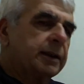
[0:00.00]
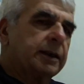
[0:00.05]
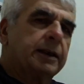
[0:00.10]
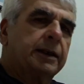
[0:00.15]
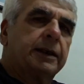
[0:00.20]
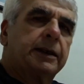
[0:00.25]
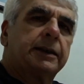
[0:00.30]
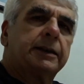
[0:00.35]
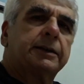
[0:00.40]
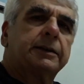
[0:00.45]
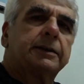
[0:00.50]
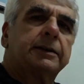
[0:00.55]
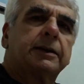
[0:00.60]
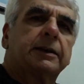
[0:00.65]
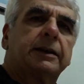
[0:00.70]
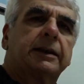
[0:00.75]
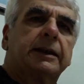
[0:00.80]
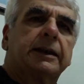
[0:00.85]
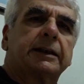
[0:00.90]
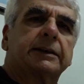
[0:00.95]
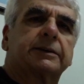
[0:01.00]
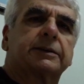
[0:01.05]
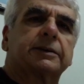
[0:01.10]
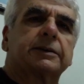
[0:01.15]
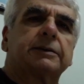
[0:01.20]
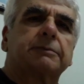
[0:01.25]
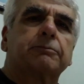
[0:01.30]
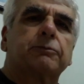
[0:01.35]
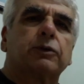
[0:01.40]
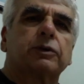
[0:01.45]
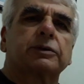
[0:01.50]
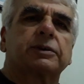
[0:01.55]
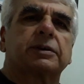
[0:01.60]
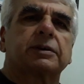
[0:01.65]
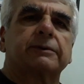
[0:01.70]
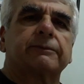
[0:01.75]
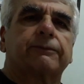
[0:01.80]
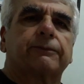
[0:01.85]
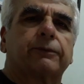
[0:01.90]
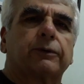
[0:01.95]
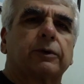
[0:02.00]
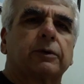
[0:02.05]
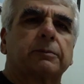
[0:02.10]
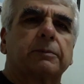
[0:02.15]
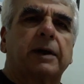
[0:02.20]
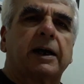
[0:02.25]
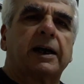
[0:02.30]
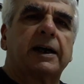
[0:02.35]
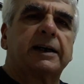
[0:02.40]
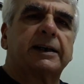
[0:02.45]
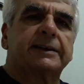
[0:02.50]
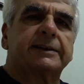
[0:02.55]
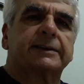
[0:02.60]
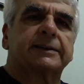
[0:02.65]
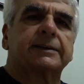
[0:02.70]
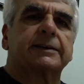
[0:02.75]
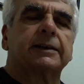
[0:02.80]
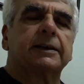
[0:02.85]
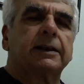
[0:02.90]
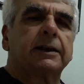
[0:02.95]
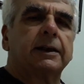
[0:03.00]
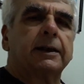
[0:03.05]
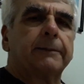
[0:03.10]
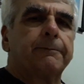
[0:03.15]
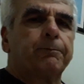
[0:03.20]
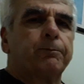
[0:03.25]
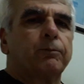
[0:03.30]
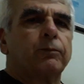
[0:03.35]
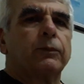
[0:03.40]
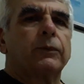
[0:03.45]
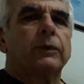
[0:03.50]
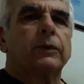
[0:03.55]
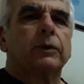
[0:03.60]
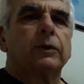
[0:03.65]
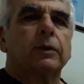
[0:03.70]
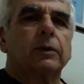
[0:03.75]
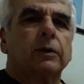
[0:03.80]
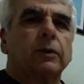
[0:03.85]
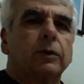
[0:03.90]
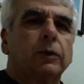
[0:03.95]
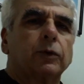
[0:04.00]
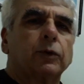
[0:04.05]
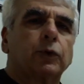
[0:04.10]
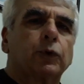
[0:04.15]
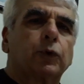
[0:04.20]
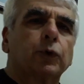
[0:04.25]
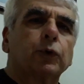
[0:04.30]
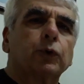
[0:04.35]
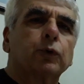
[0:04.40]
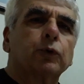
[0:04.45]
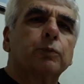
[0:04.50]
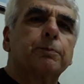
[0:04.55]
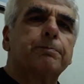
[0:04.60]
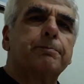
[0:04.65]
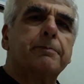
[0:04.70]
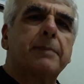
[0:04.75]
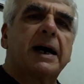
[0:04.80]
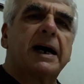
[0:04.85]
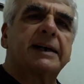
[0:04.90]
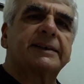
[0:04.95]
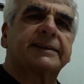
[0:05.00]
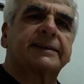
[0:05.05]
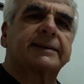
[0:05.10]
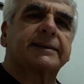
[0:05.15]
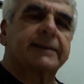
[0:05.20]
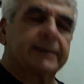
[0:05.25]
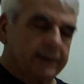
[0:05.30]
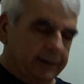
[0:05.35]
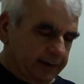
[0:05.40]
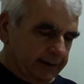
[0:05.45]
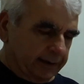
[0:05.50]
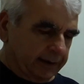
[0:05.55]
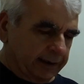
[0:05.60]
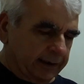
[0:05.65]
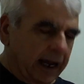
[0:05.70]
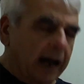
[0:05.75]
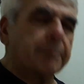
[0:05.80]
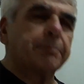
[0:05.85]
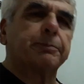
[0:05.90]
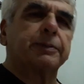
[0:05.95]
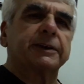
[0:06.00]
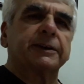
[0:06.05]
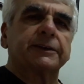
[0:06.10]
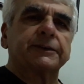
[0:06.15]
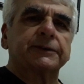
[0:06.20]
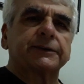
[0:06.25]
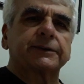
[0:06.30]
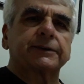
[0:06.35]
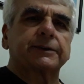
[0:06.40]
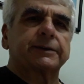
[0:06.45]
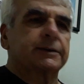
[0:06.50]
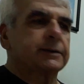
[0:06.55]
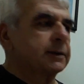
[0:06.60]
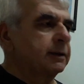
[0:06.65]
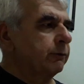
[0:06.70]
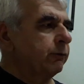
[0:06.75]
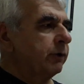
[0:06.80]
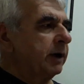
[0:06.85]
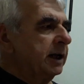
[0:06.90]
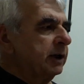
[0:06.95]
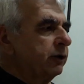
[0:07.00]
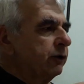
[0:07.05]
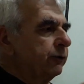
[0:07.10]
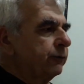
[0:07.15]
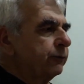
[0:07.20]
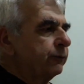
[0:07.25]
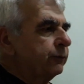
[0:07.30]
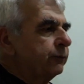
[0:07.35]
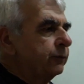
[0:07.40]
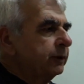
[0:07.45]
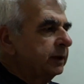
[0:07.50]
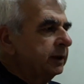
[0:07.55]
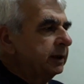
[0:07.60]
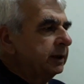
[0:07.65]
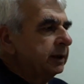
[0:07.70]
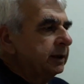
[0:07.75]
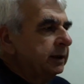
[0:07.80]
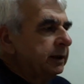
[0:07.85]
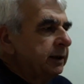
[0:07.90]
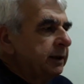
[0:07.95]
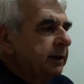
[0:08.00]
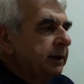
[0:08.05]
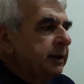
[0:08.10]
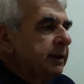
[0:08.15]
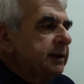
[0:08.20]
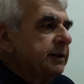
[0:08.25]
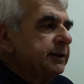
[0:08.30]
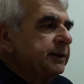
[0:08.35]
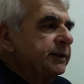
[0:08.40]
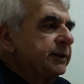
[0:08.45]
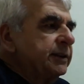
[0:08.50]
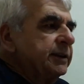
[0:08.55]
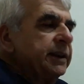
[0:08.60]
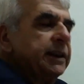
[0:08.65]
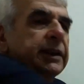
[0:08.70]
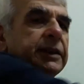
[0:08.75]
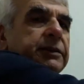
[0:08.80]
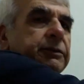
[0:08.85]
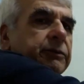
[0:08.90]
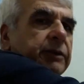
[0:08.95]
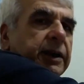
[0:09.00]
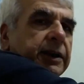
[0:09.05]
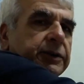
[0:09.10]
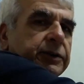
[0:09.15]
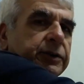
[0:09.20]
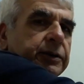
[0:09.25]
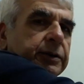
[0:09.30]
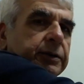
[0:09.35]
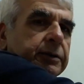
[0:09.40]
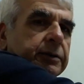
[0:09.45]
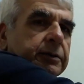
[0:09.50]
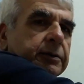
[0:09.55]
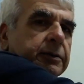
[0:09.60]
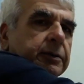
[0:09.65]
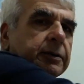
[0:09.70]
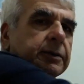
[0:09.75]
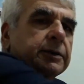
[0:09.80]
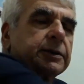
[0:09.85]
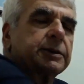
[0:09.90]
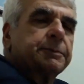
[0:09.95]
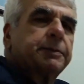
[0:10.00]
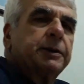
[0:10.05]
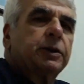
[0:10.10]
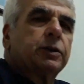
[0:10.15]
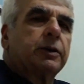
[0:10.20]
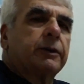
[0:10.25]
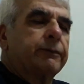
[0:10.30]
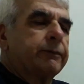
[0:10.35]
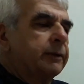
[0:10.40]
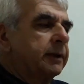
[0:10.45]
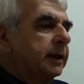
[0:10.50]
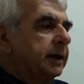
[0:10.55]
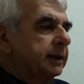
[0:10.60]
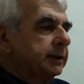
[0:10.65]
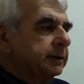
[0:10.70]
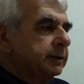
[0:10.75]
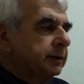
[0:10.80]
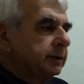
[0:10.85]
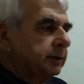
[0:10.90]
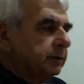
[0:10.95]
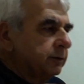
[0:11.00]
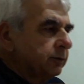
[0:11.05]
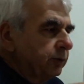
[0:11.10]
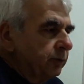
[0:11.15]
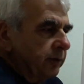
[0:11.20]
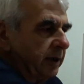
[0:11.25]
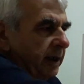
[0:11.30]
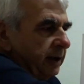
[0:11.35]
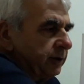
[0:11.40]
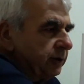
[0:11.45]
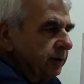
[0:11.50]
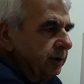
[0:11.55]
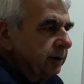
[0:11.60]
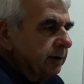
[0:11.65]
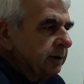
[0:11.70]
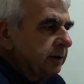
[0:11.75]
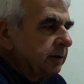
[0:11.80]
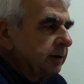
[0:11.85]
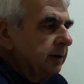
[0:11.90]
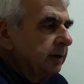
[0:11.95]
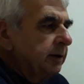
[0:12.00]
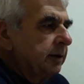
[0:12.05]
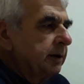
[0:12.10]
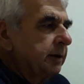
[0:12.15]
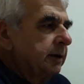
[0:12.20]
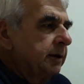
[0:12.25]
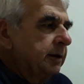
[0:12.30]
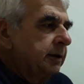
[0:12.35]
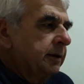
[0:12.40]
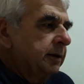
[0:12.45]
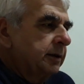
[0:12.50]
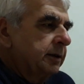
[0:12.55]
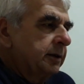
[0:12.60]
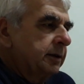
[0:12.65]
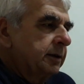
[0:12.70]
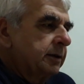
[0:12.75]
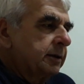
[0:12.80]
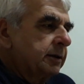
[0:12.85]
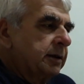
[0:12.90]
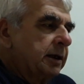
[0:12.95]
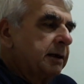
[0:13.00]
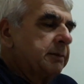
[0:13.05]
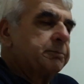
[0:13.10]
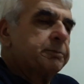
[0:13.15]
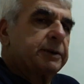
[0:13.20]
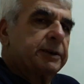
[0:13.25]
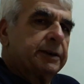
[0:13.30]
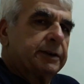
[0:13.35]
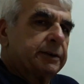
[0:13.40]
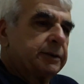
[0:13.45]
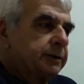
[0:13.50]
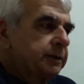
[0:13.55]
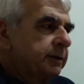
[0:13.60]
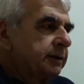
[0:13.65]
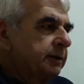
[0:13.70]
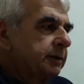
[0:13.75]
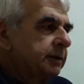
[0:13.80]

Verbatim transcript: an electron motion form has two mass components. One of c direction, speed of light direction component